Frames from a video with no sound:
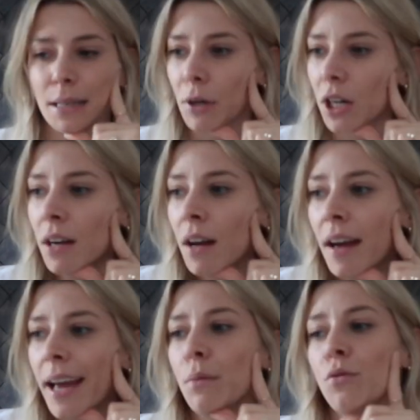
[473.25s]
but
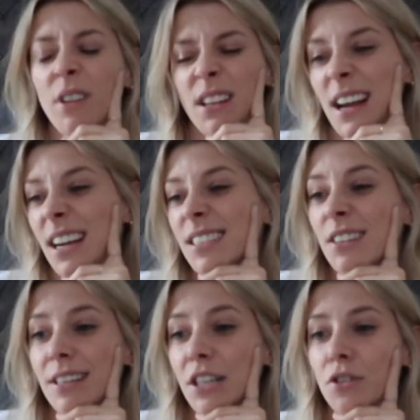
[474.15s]
it was really nice and
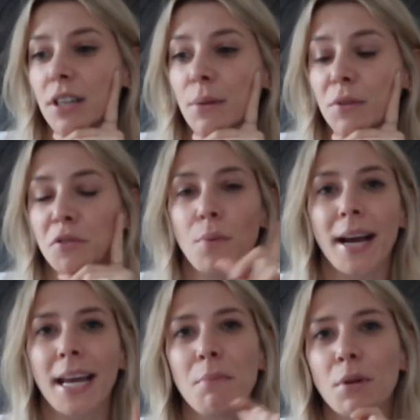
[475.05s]
I really enjoyed it, which is why I
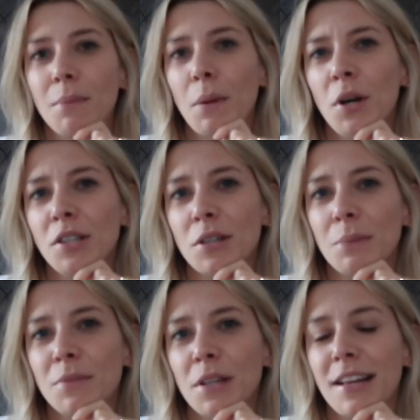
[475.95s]
keep muddling my words
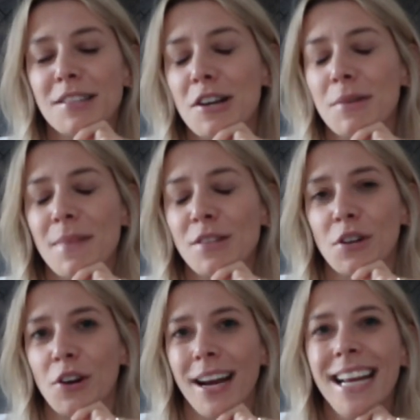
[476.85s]
up, so that's not
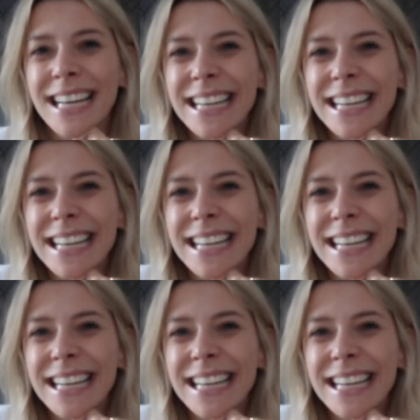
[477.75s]
great.